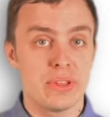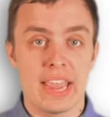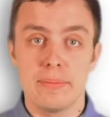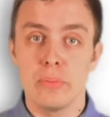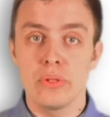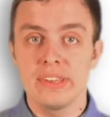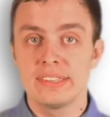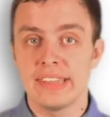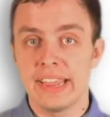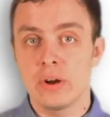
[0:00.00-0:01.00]
a
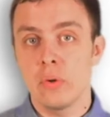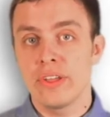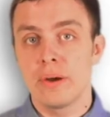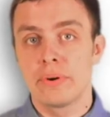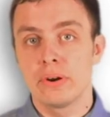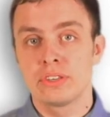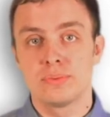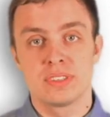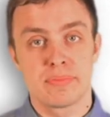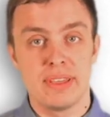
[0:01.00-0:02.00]
multi-stakeholder approach
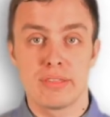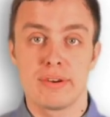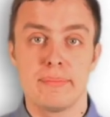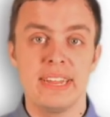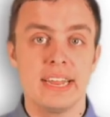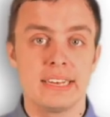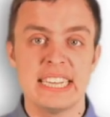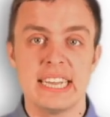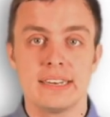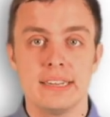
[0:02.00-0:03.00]
with P3P and
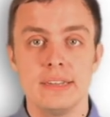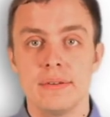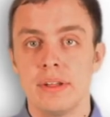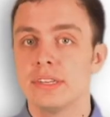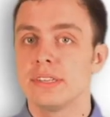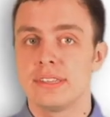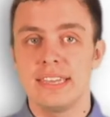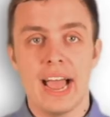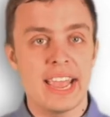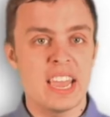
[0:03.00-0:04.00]
DNT,
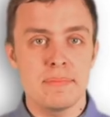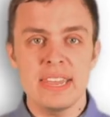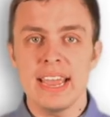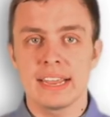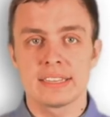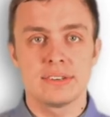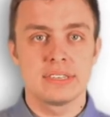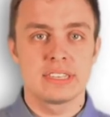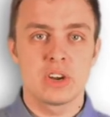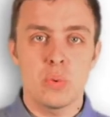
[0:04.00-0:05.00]
the IAB
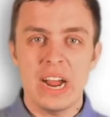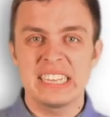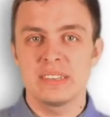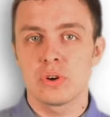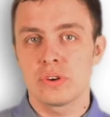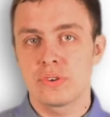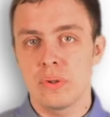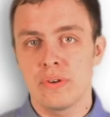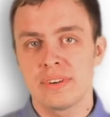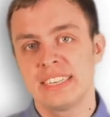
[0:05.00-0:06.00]
exerts quite some
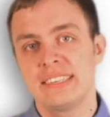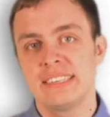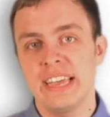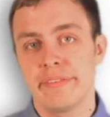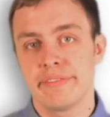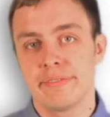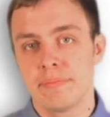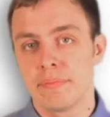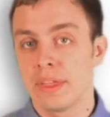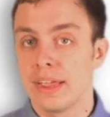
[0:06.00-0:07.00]
control over TCF.
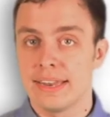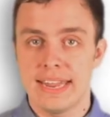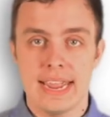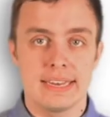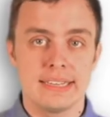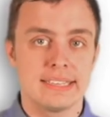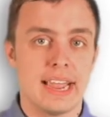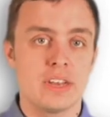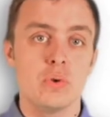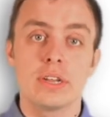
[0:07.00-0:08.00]
They
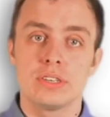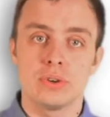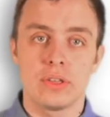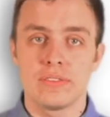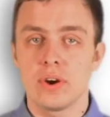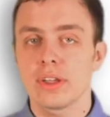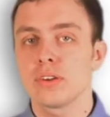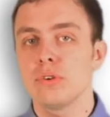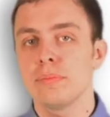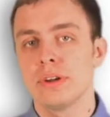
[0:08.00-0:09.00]
decide who can join the working
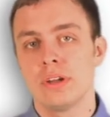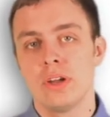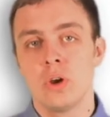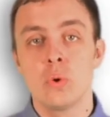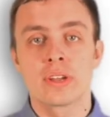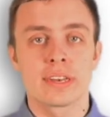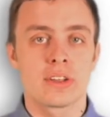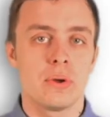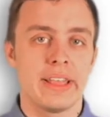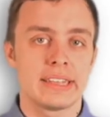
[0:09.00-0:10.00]
group, who
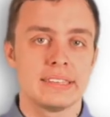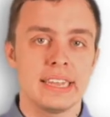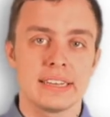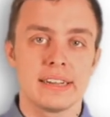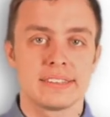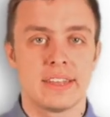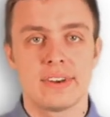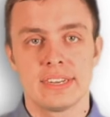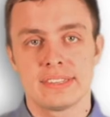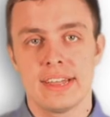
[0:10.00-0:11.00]
can collect signals
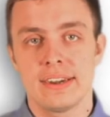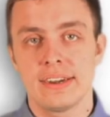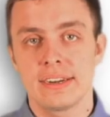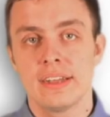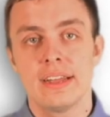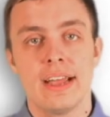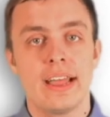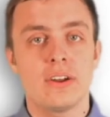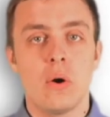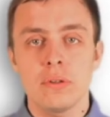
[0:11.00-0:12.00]
under the standard,
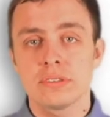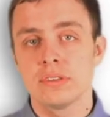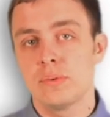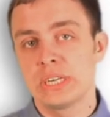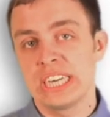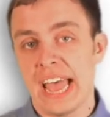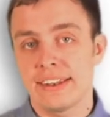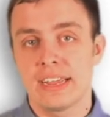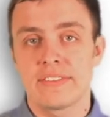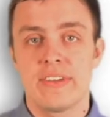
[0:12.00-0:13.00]
and also which
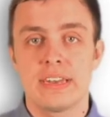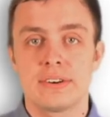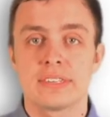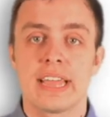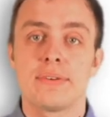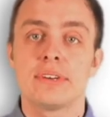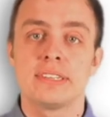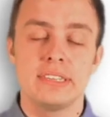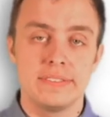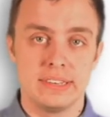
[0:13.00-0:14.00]
AdTech vendors can
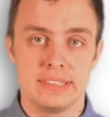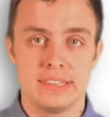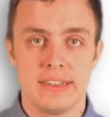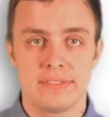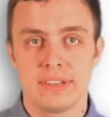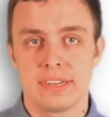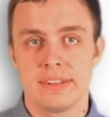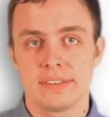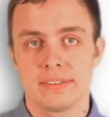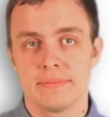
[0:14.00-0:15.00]
receive TCF signals.